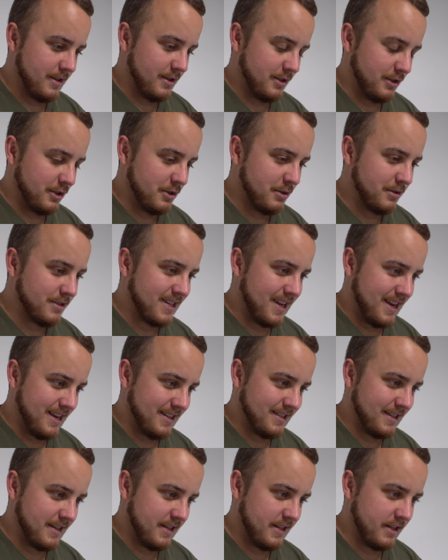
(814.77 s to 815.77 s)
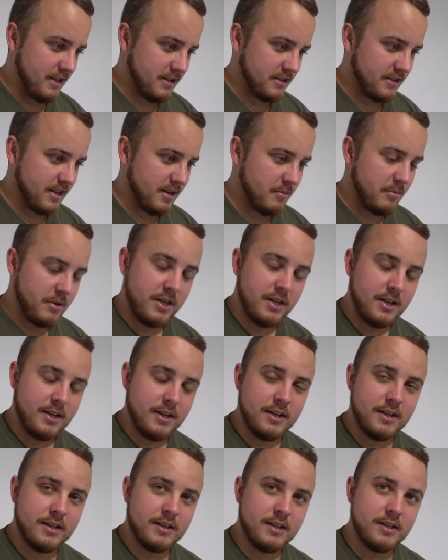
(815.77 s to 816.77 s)
Loose as in there's going to
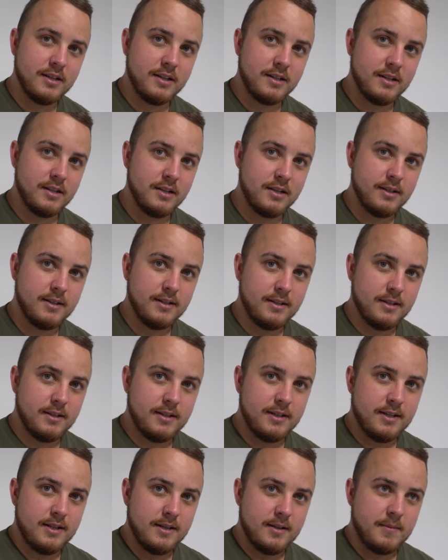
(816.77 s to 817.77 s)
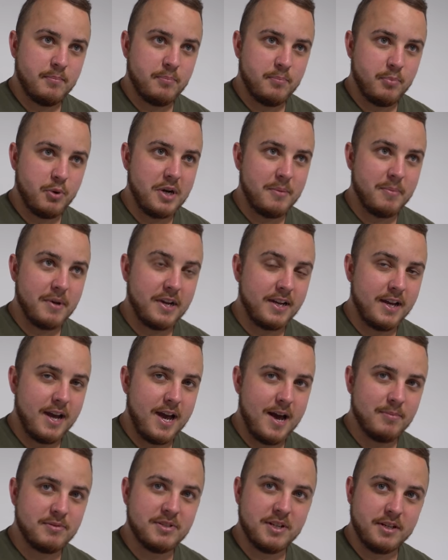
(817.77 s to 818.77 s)
be pretty big
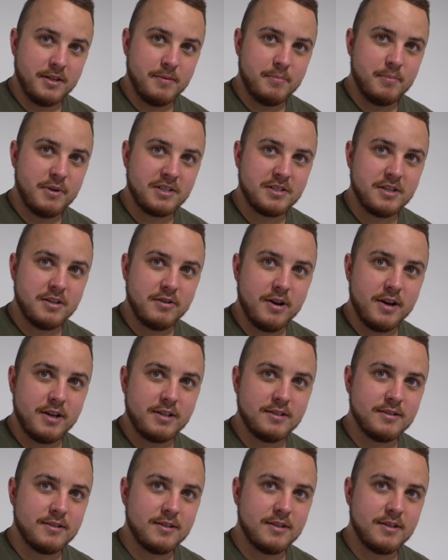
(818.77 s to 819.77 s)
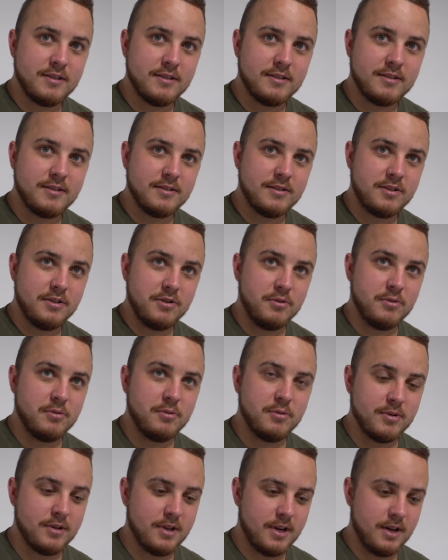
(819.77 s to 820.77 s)
gaps on the piston rings to
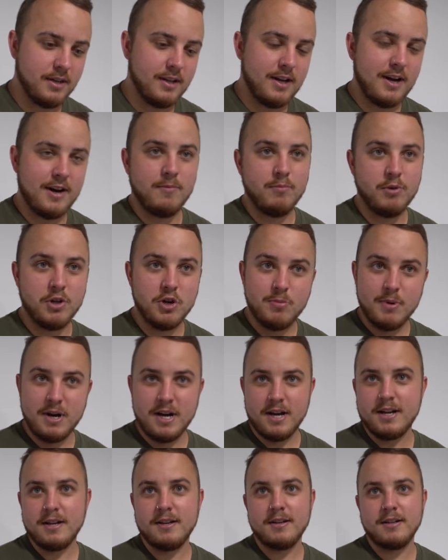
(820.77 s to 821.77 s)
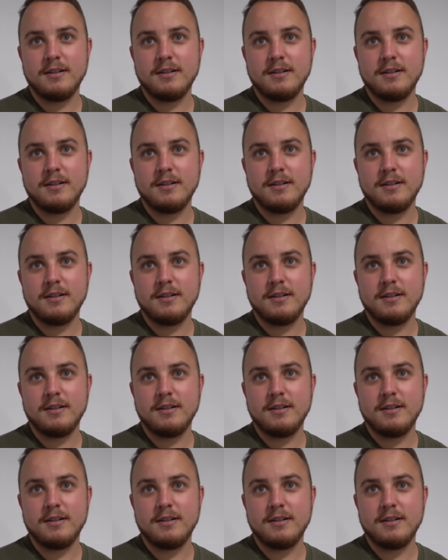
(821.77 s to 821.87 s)
allow blow by.